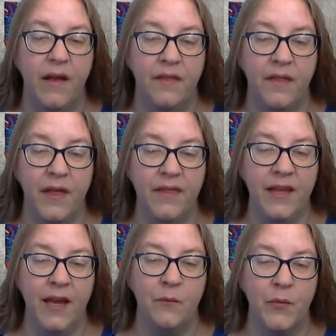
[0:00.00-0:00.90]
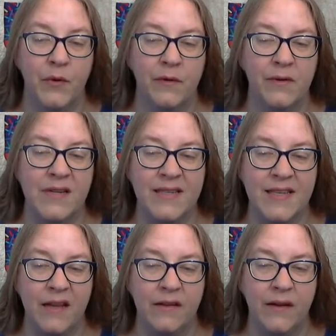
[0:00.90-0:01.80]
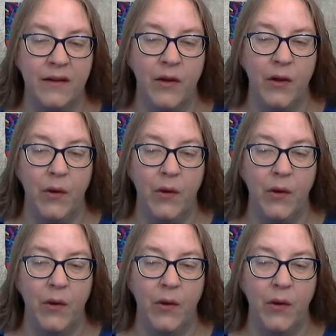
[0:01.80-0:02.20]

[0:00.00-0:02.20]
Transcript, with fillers: Then the emperor ascended